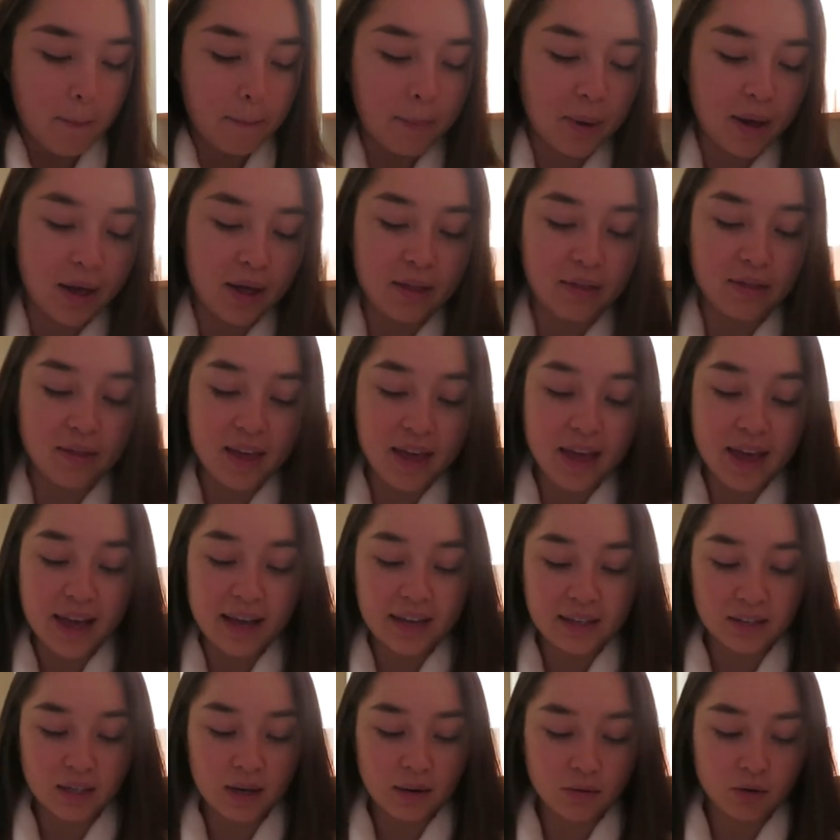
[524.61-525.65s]
But
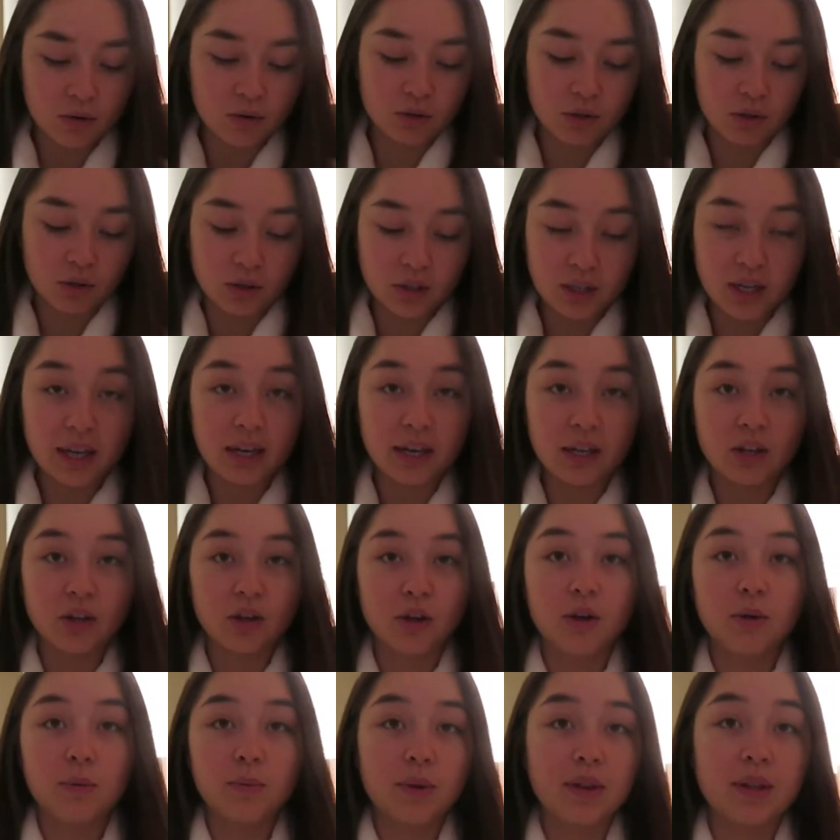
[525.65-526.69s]
this, I'm not kidding
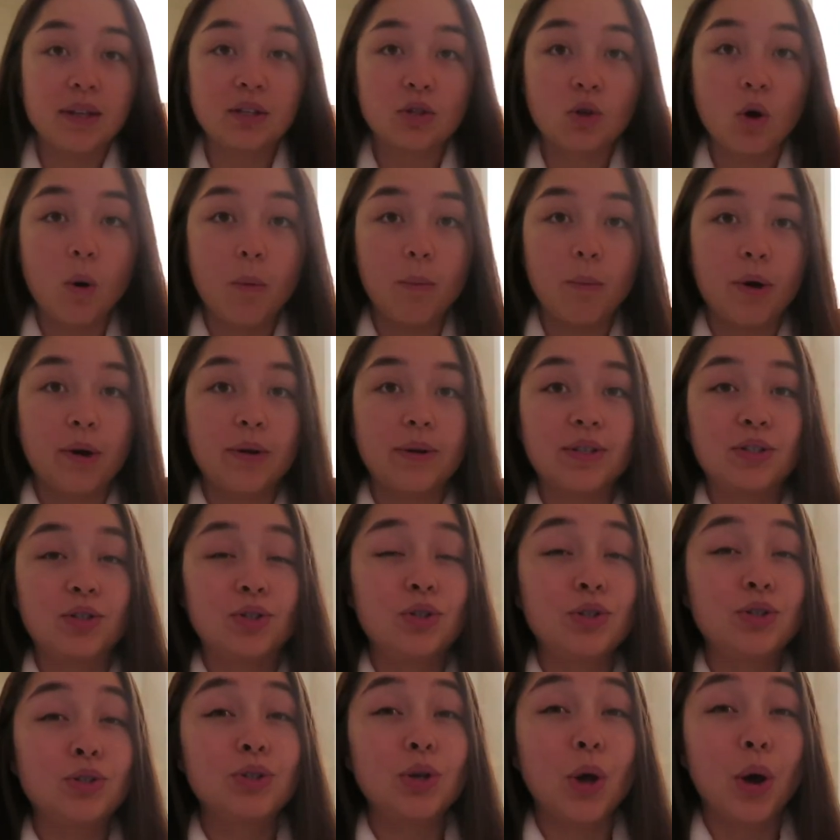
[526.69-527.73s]
you, but this combo
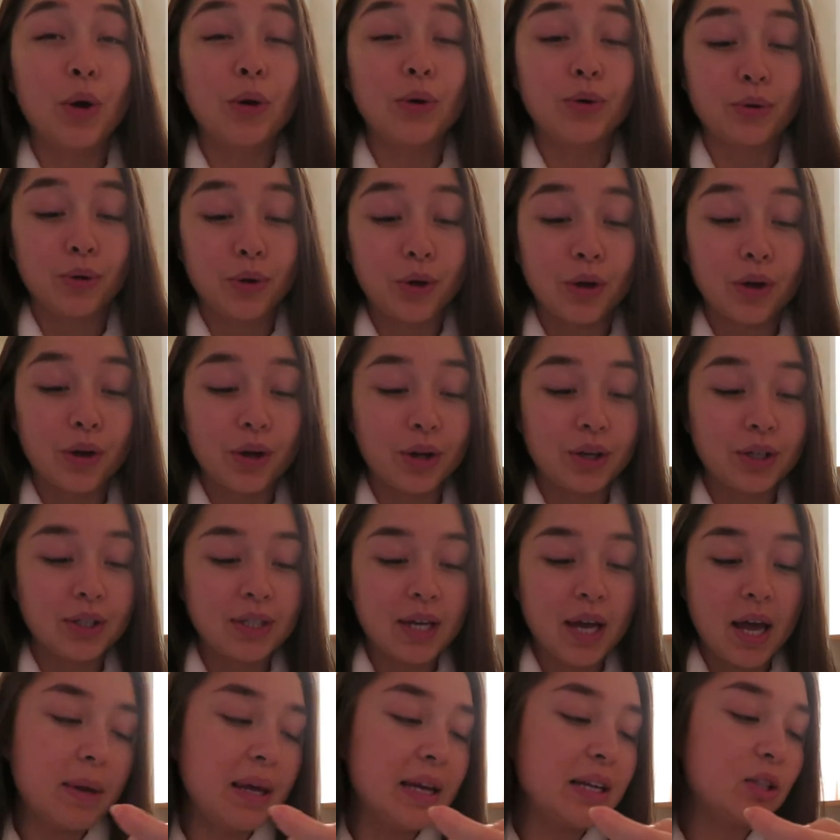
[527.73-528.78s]
is so
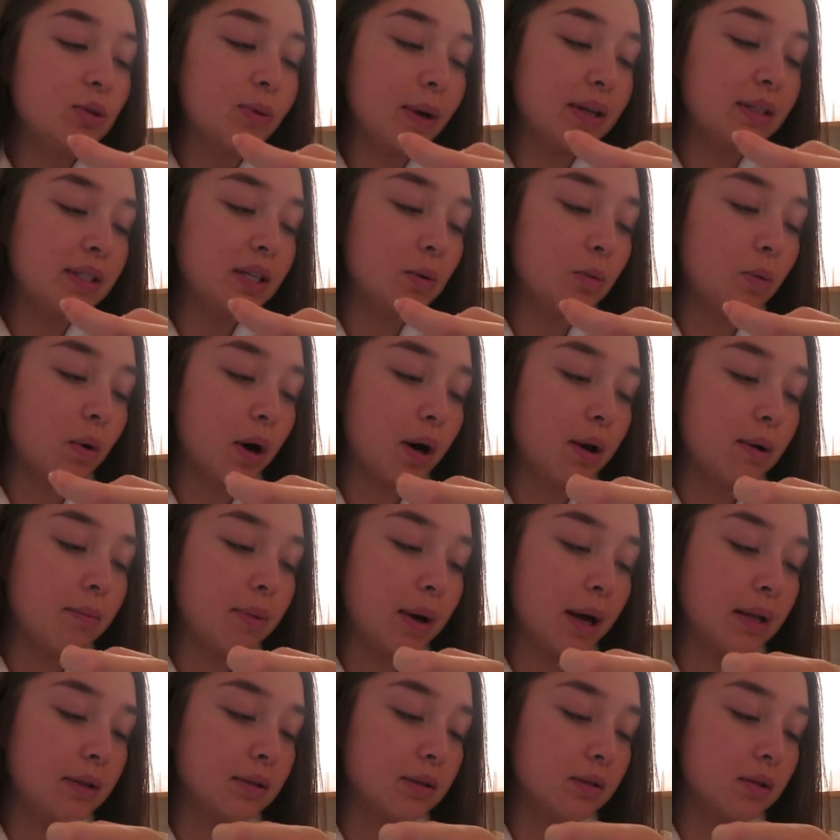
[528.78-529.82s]
good. B21
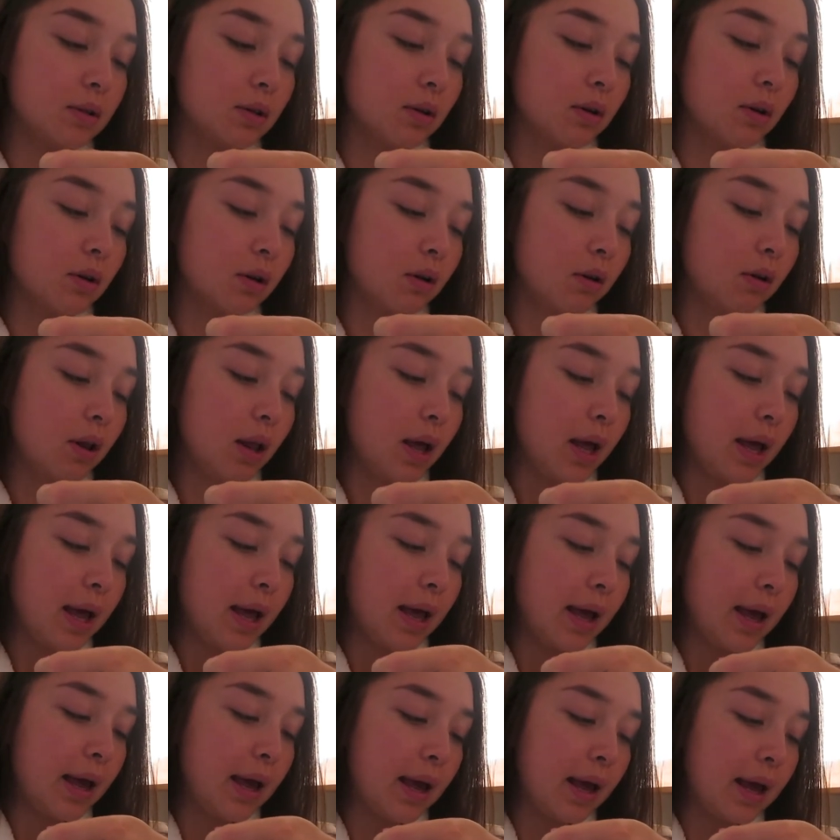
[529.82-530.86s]
pencil
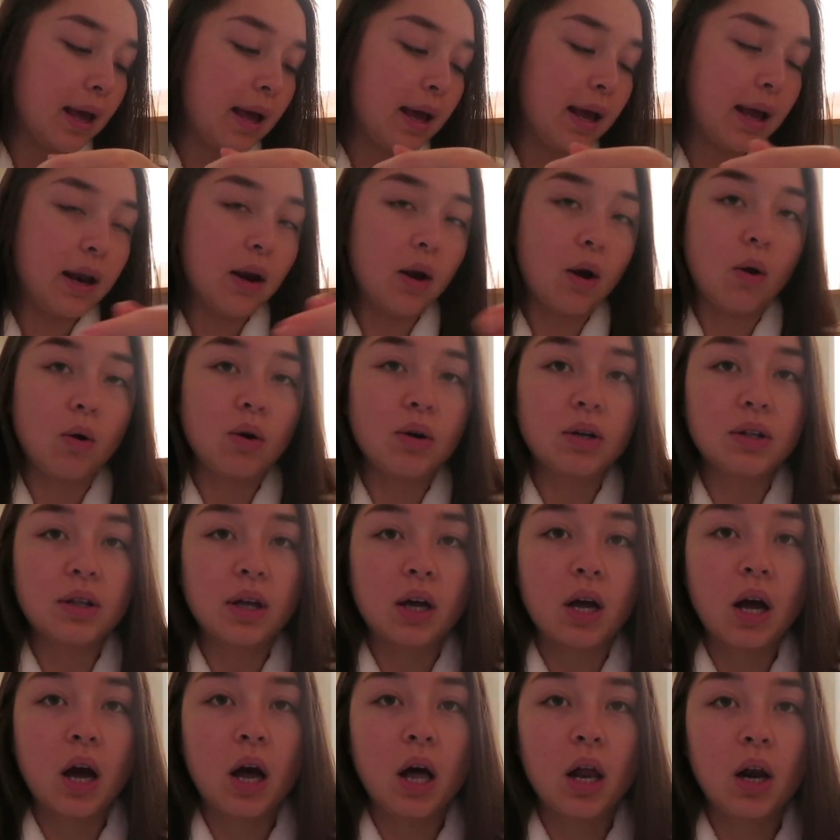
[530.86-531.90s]
in the
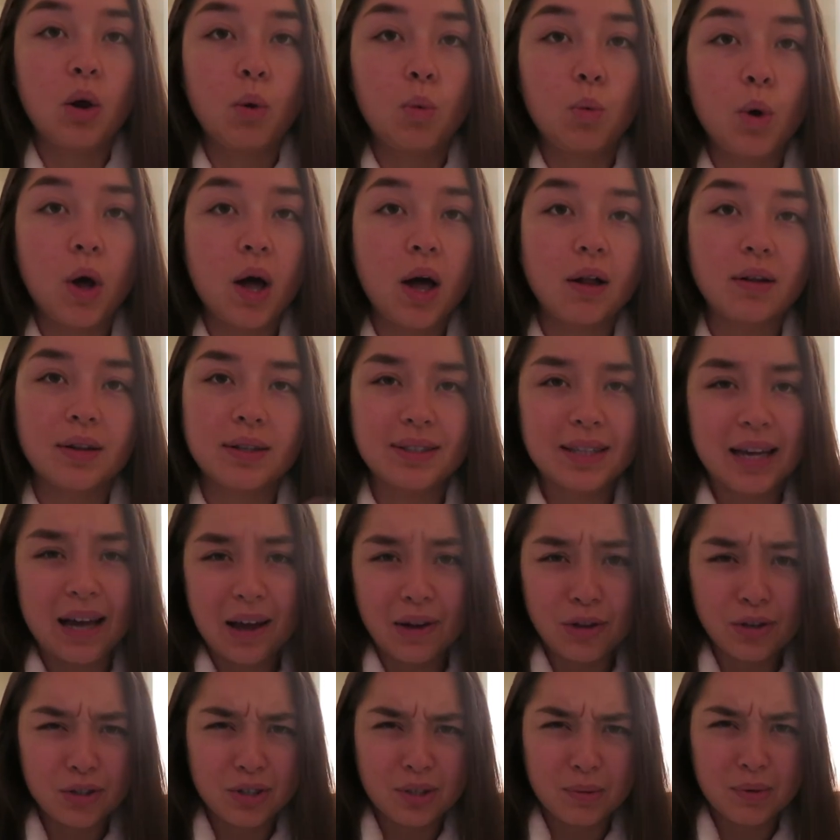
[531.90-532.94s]
colour Well. Is that
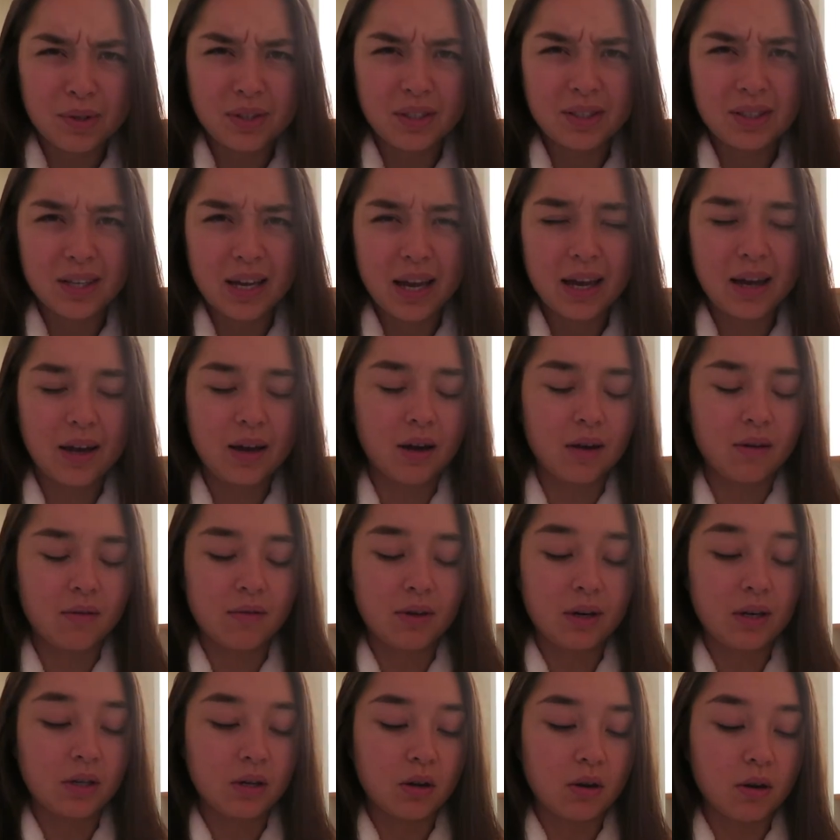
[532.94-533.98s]
how you're supposed to say it? I
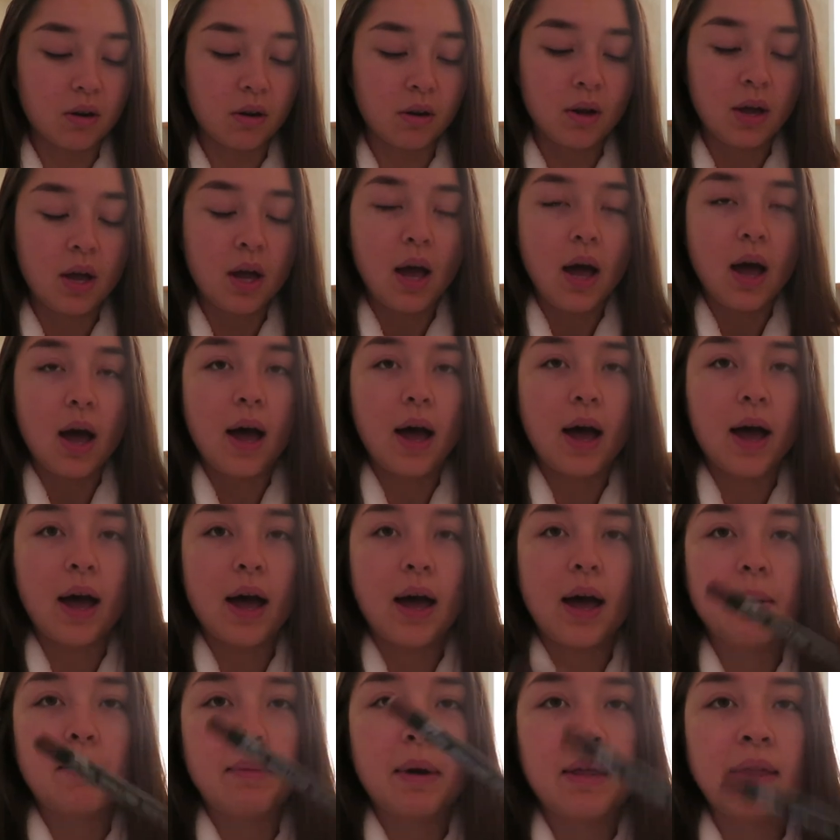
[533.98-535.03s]
really don't know.
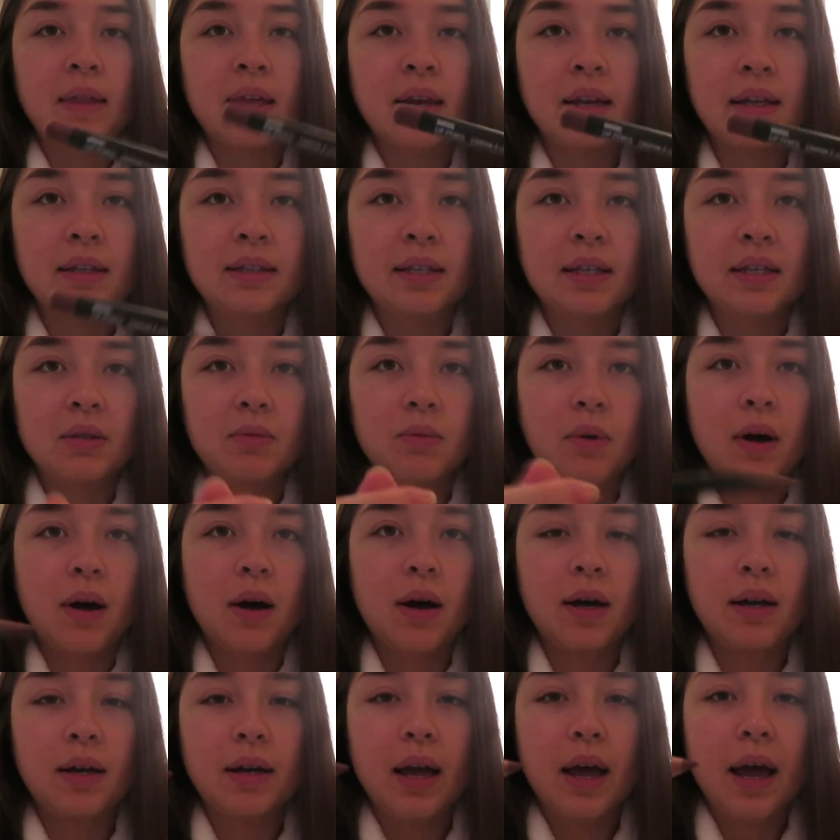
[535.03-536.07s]
And then it's this
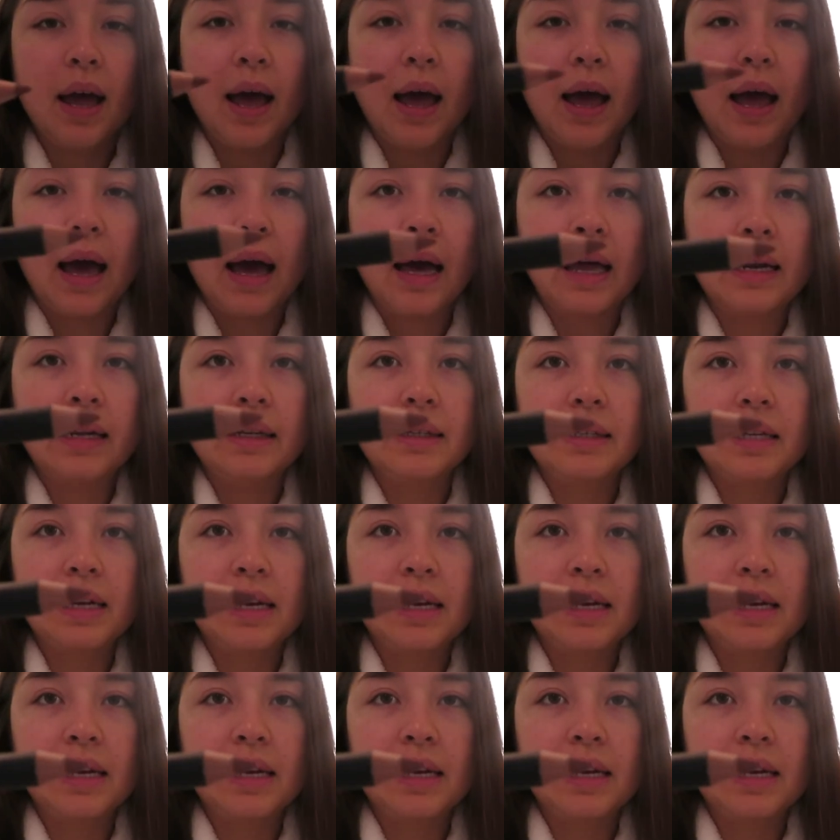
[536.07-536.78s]
one, and it's